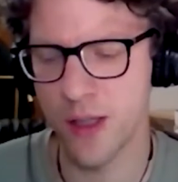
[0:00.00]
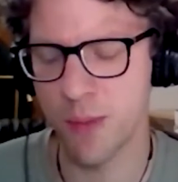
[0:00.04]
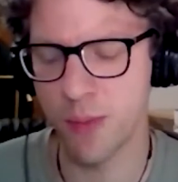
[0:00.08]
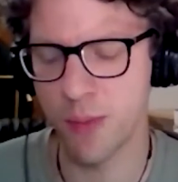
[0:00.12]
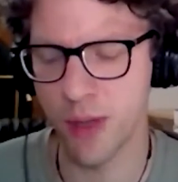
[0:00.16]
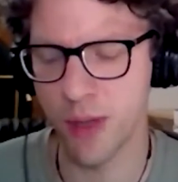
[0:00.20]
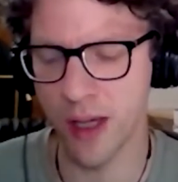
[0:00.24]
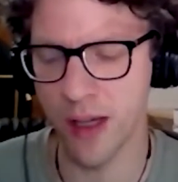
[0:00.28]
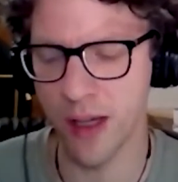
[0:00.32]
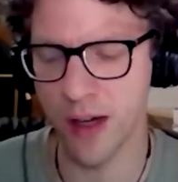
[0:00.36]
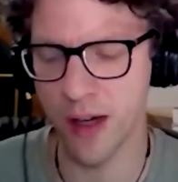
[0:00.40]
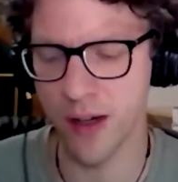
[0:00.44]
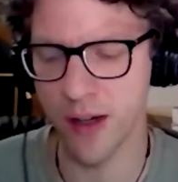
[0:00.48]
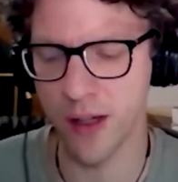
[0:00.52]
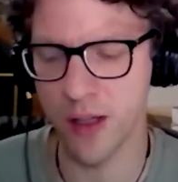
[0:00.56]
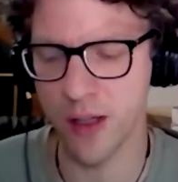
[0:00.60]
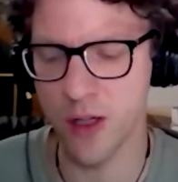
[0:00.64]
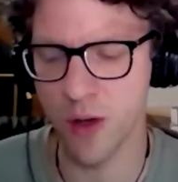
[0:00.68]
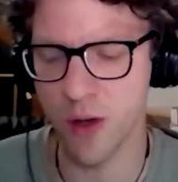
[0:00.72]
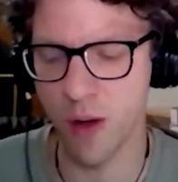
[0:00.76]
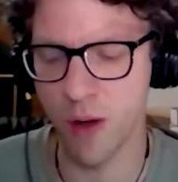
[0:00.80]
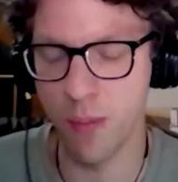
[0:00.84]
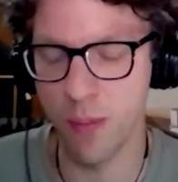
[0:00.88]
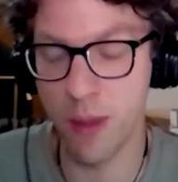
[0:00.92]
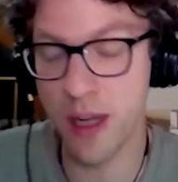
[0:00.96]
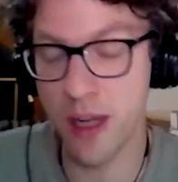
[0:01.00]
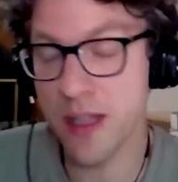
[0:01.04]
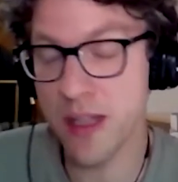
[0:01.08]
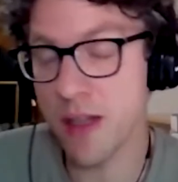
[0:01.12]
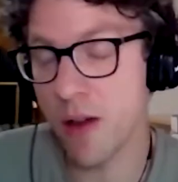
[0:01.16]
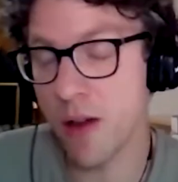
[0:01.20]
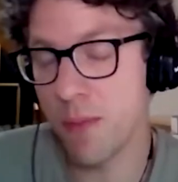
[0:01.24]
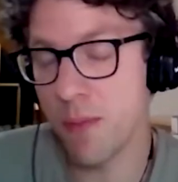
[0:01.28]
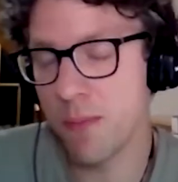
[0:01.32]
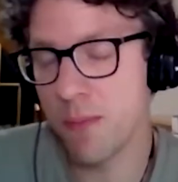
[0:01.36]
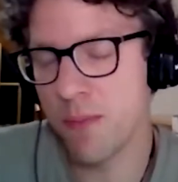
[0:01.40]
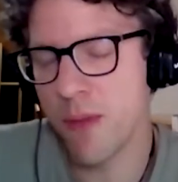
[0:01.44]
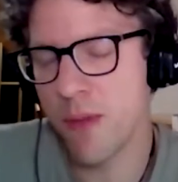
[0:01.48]
bring it under control. But it's
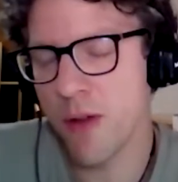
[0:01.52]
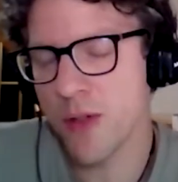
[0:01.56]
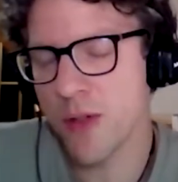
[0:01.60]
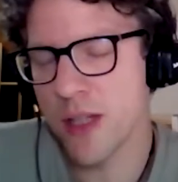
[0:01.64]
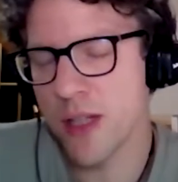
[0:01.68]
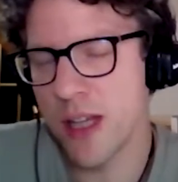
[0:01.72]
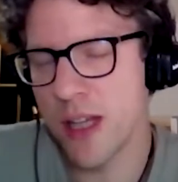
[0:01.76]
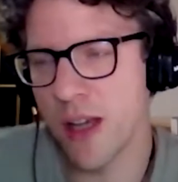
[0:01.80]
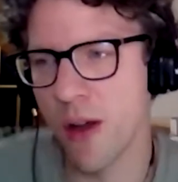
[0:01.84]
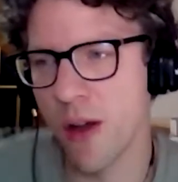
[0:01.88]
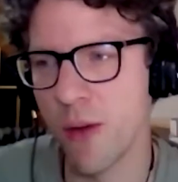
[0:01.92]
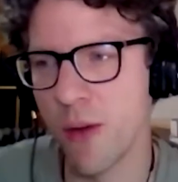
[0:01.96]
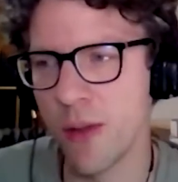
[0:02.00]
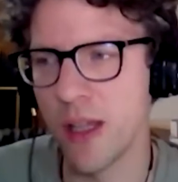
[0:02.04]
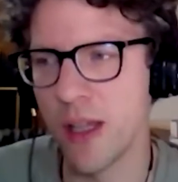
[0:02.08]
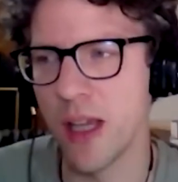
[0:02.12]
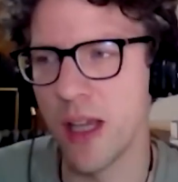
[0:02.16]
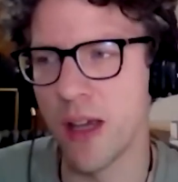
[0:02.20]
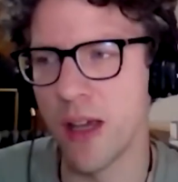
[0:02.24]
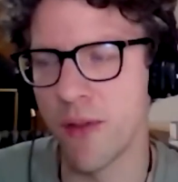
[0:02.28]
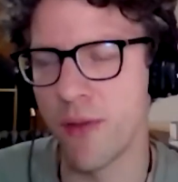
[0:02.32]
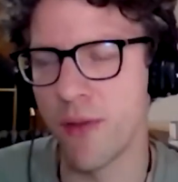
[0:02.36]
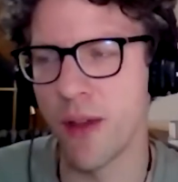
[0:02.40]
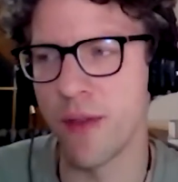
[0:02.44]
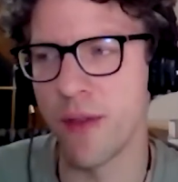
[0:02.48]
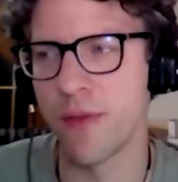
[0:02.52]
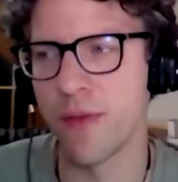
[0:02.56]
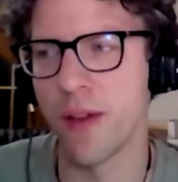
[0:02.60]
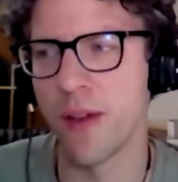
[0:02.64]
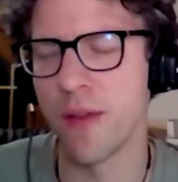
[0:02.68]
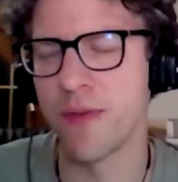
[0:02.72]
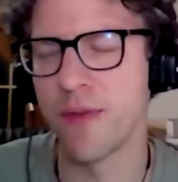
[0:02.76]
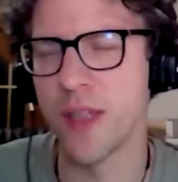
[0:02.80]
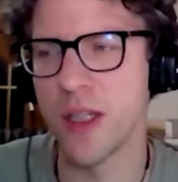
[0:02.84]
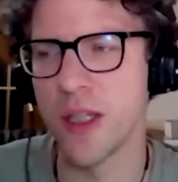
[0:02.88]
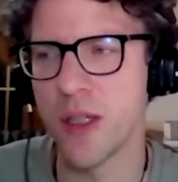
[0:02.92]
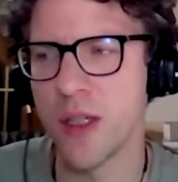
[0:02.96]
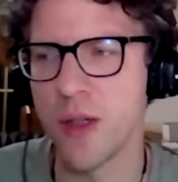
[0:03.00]
mostly only if
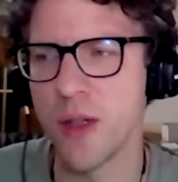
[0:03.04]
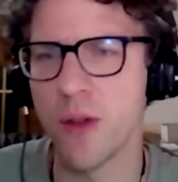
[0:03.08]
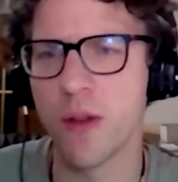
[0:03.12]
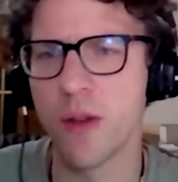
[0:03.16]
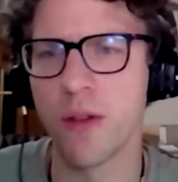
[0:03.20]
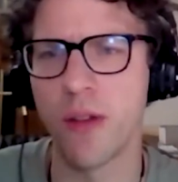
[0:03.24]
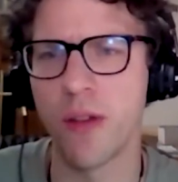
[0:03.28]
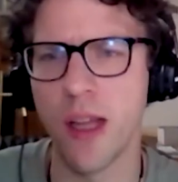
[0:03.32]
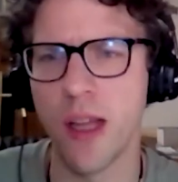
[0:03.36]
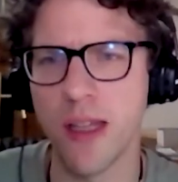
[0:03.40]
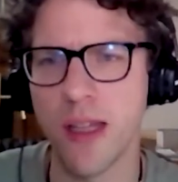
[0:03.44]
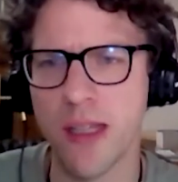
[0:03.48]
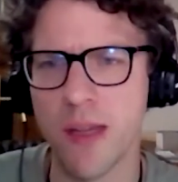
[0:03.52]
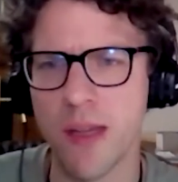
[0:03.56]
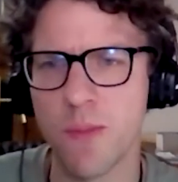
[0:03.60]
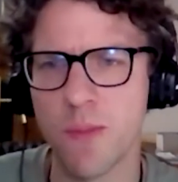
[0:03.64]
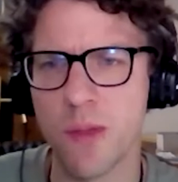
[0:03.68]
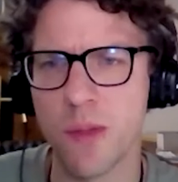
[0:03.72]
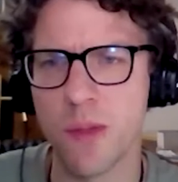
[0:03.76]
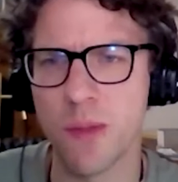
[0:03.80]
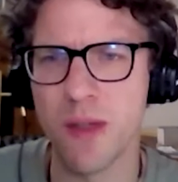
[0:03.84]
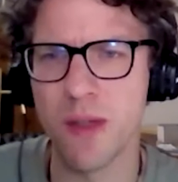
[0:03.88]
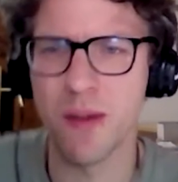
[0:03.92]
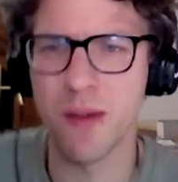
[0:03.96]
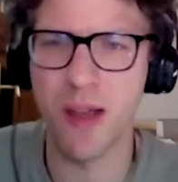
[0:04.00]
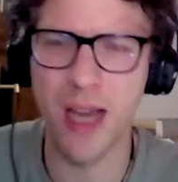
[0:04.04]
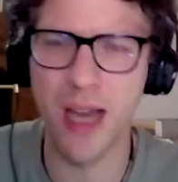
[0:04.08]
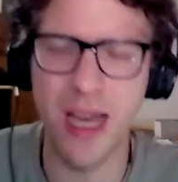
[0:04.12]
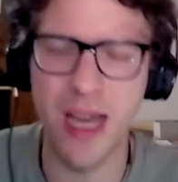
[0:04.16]
they do create symptoms.